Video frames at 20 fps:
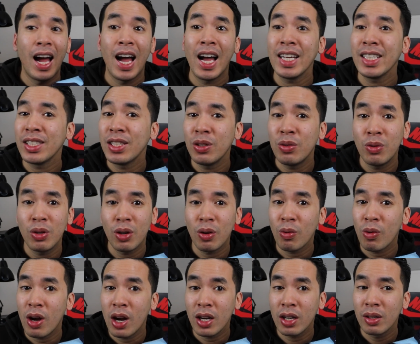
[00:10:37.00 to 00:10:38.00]
I still want
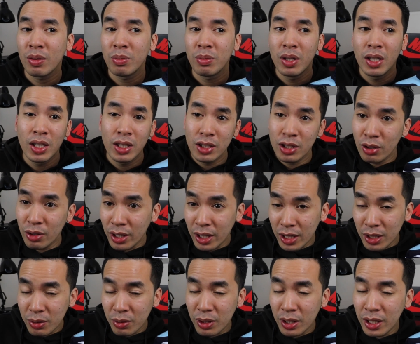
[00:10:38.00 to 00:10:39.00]
to rock them. So it
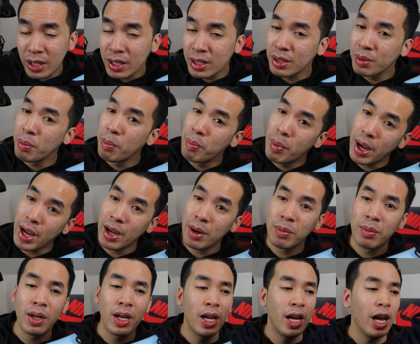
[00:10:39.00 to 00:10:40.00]
is what it is.
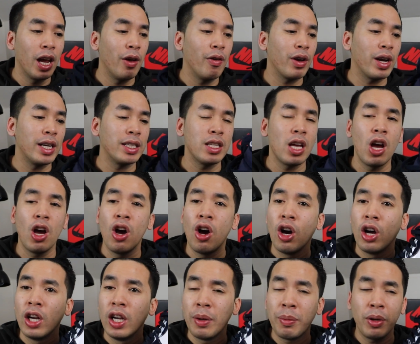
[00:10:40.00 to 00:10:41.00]
Bam. Anyway, guys,
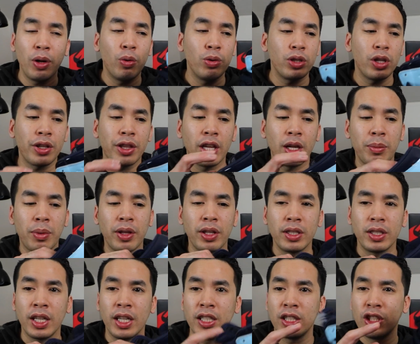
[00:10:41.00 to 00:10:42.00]
let me know what y'all think about
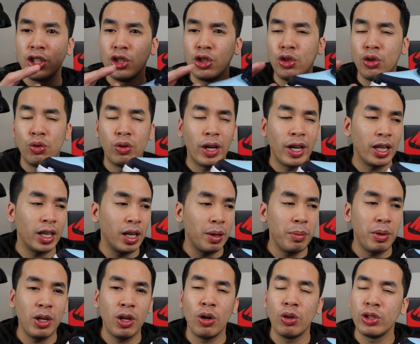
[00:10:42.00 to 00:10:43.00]
these things. Let
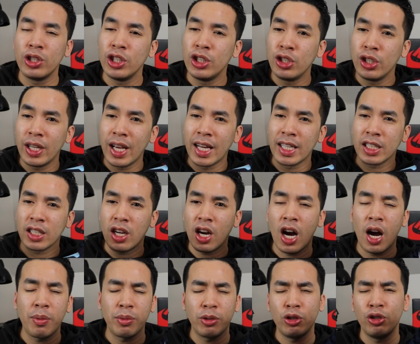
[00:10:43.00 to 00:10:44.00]
me know, did you guys
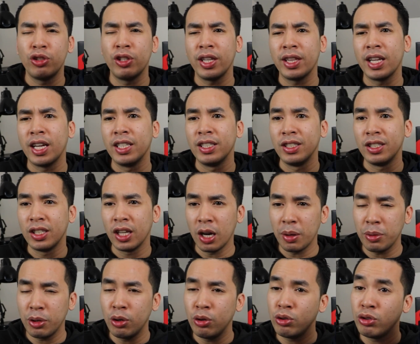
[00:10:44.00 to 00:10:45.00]
cop? Did you take that
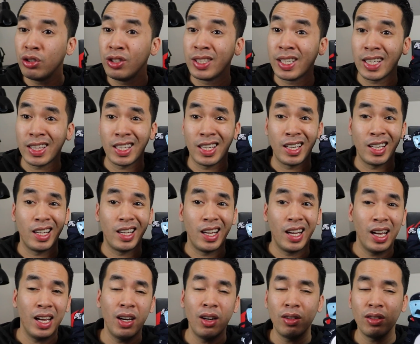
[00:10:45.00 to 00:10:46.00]
W? Did you take that
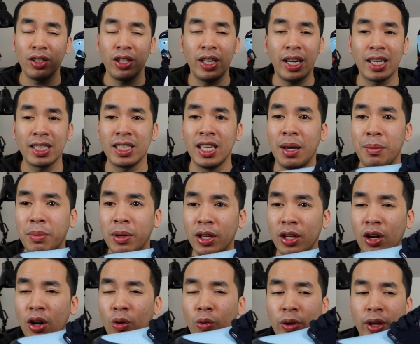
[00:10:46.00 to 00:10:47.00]
L? You guys let me
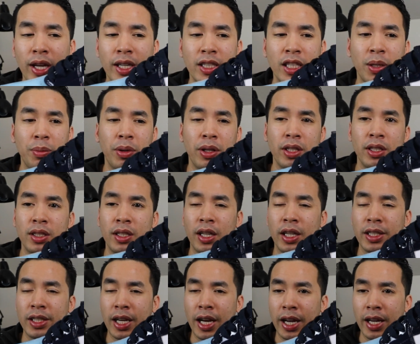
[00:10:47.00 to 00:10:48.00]
know what you guys think about these
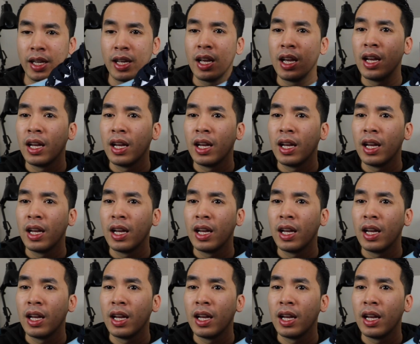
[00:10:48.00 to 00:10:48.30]
things, guys.